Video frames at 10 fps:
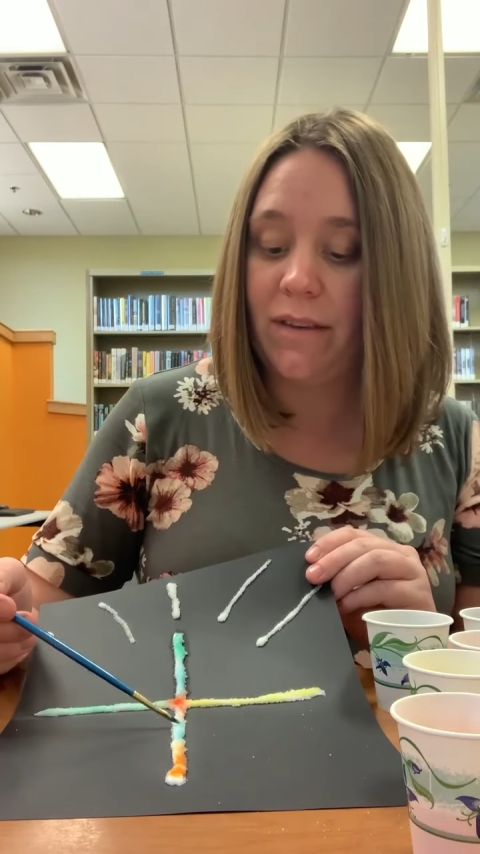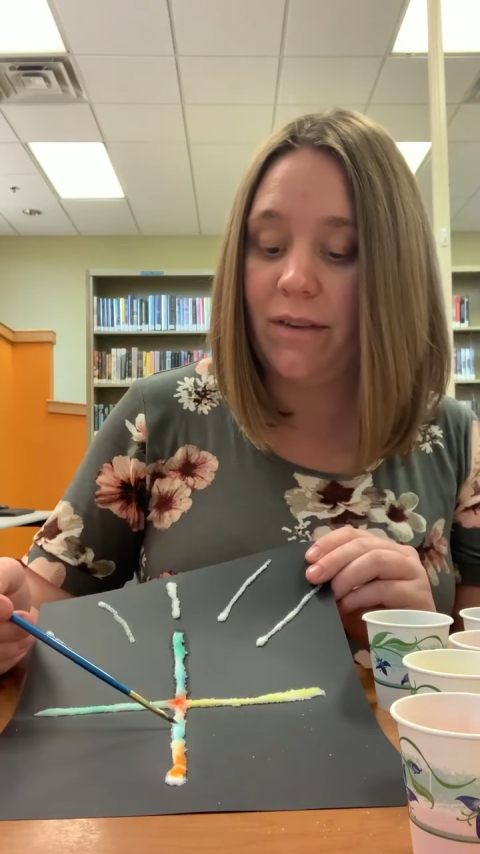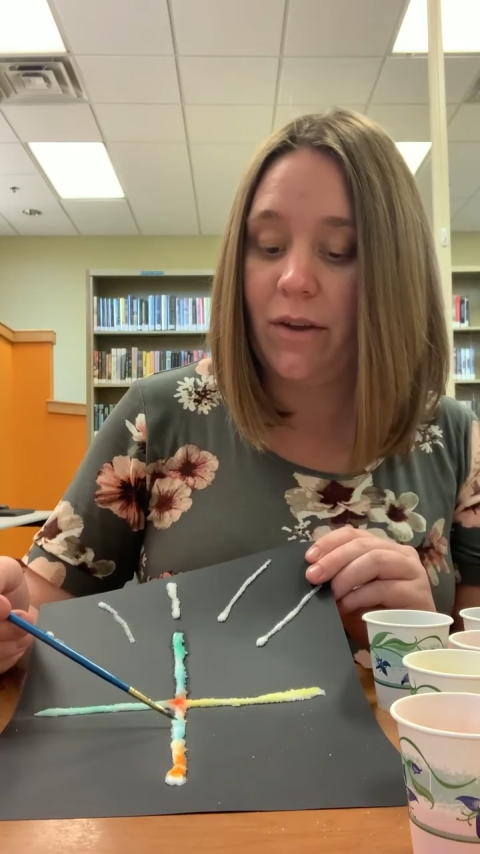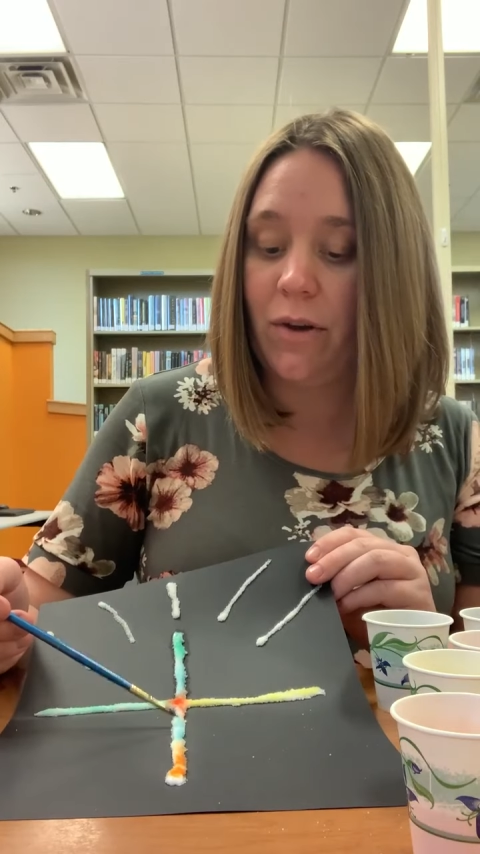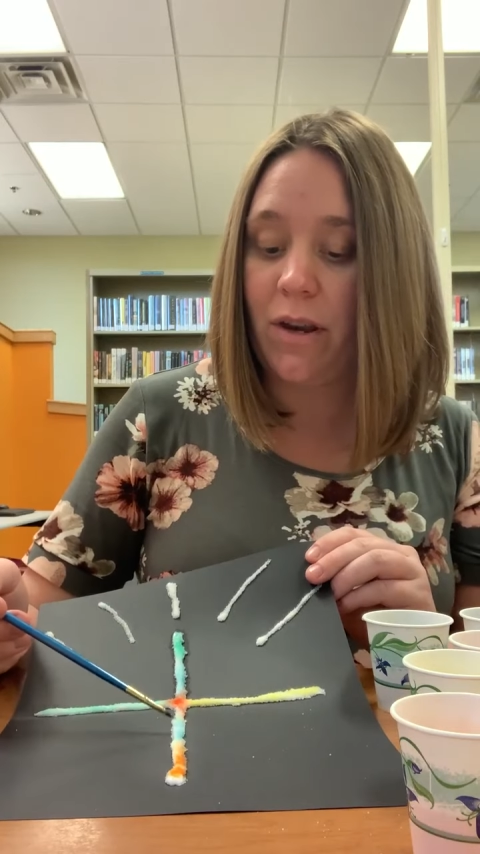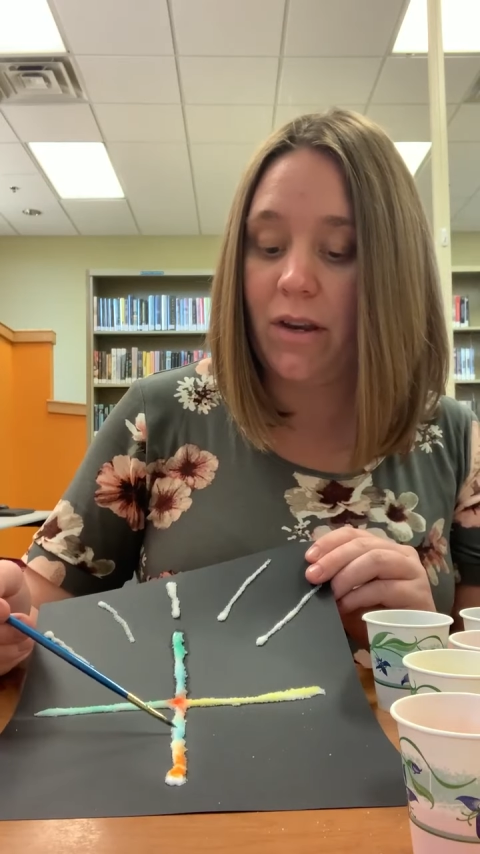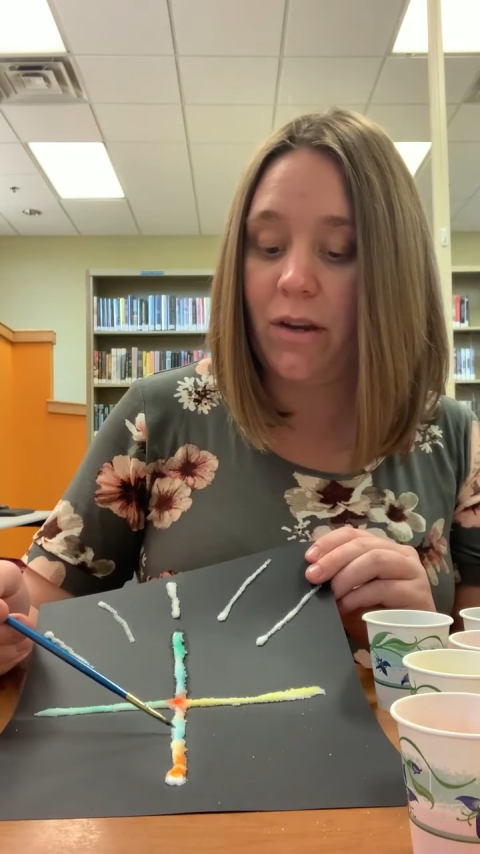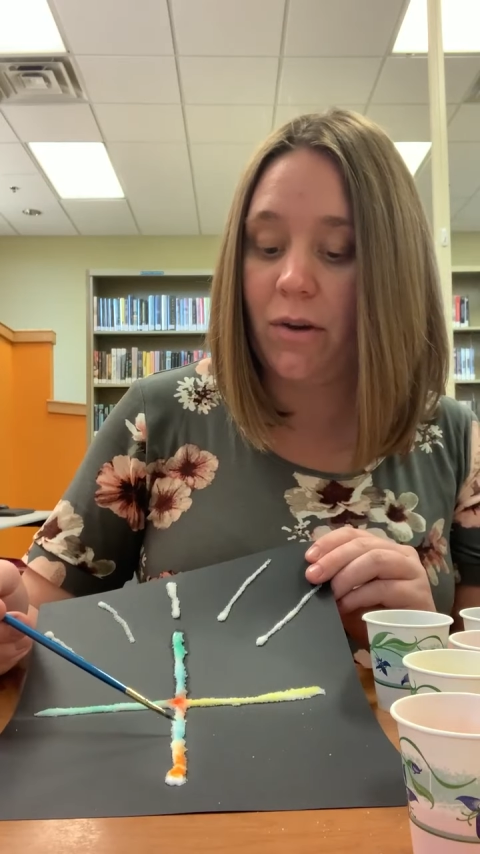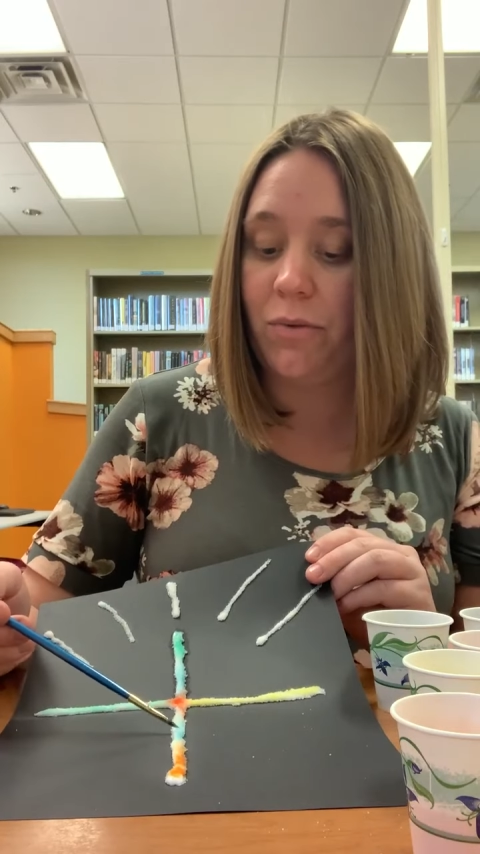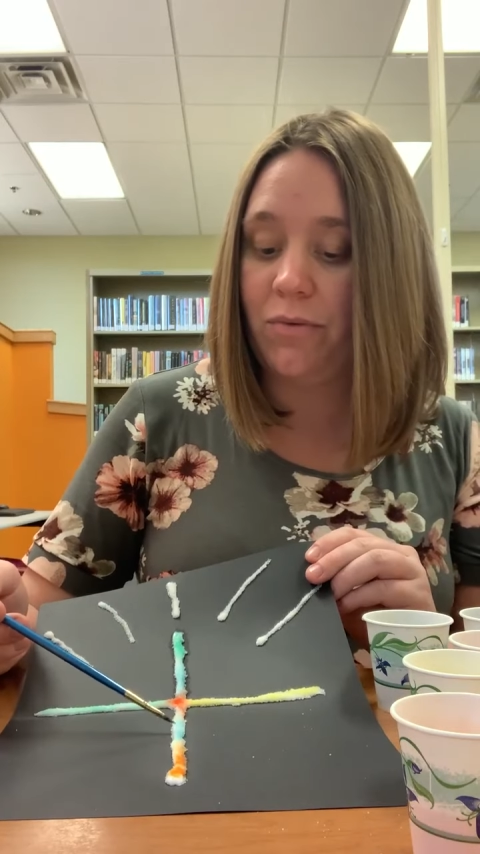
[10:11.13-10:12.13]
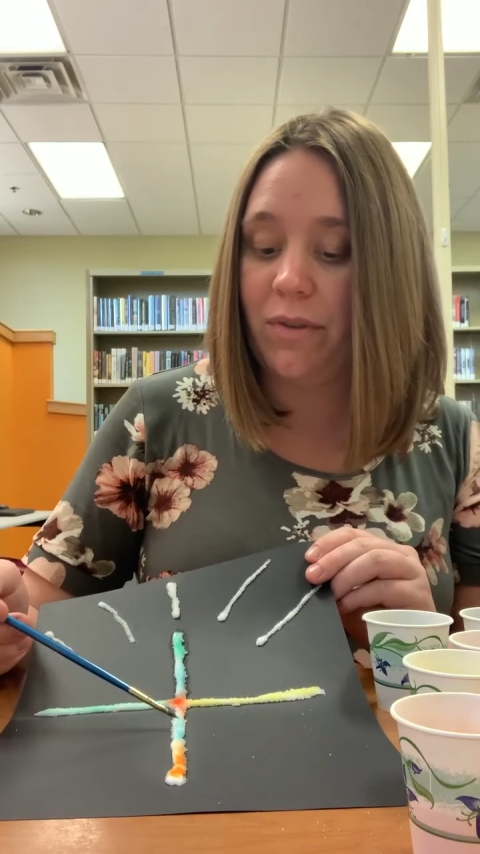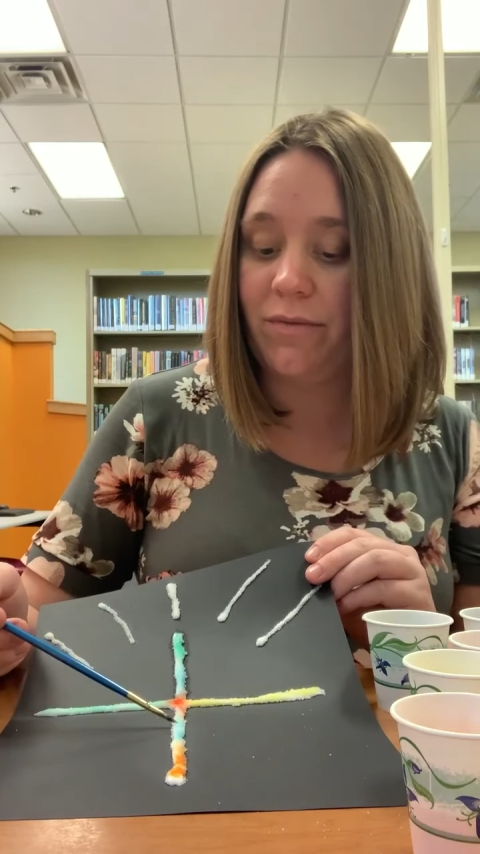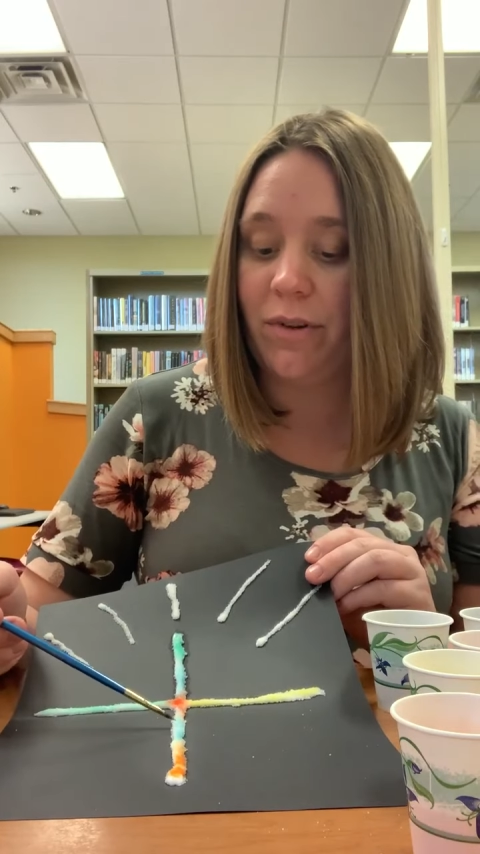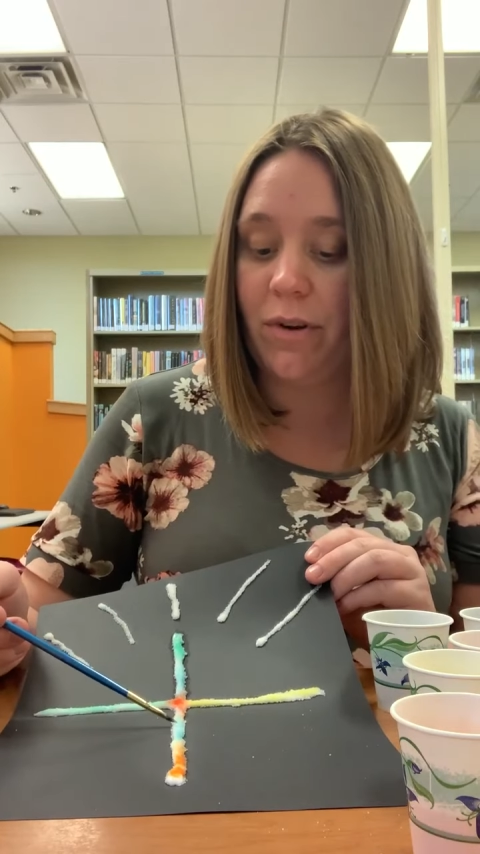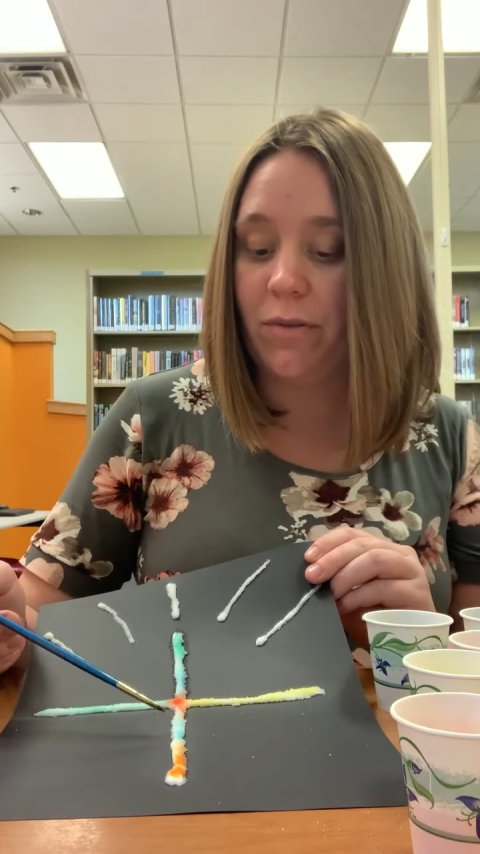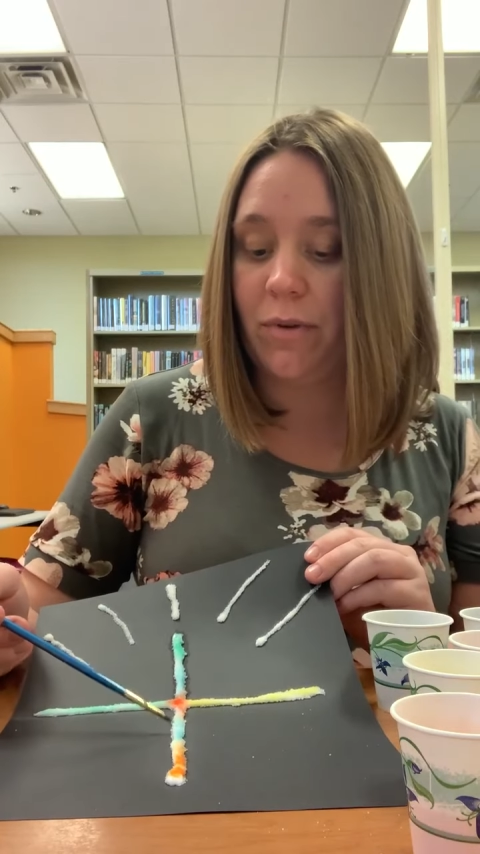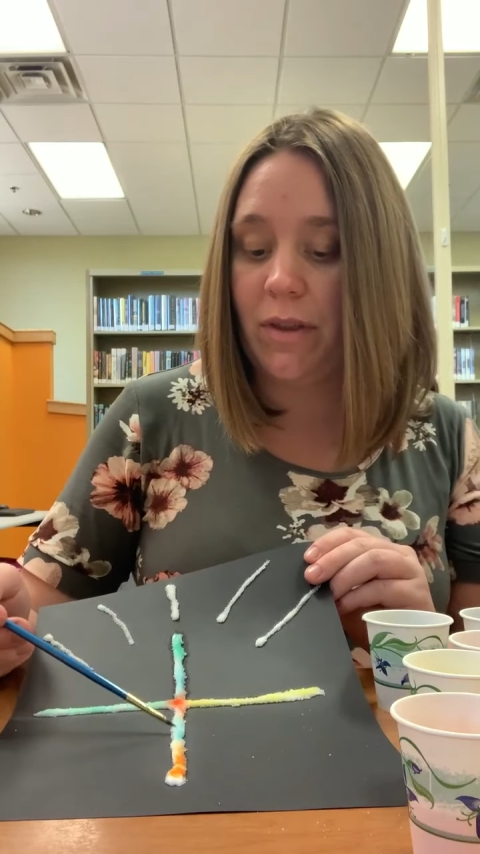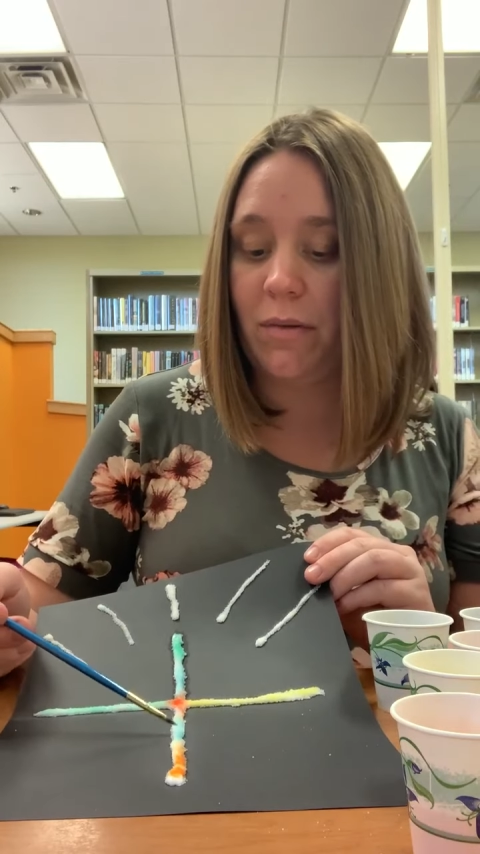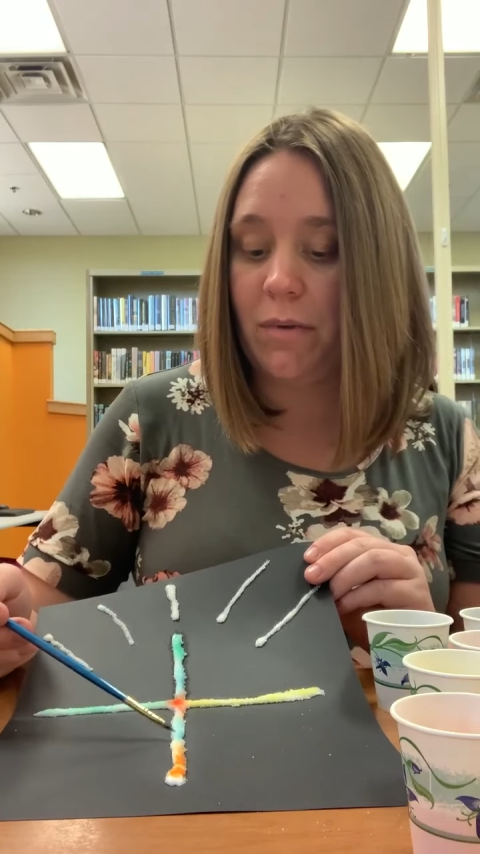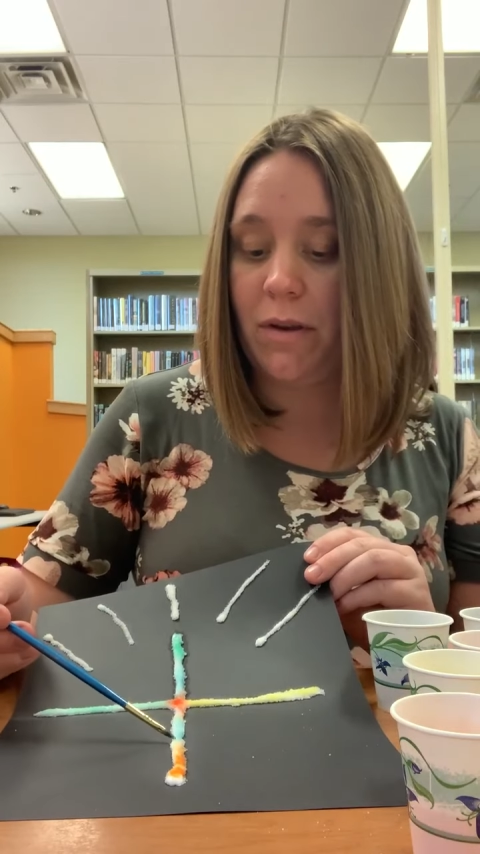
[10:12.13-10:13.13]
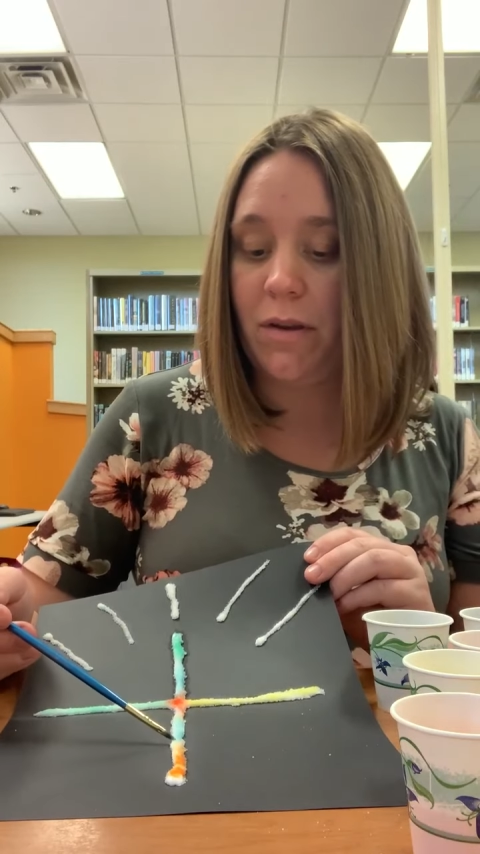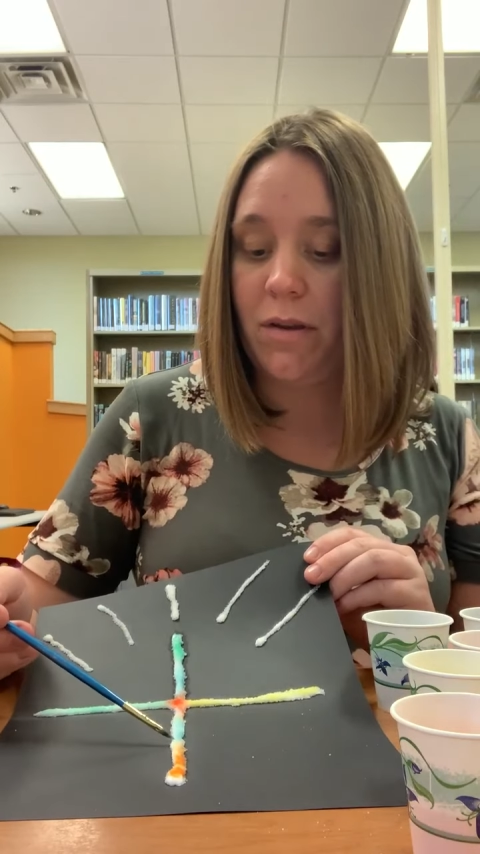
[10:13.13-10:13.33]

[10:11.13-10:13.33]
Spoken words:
So I didn't go that far with it, but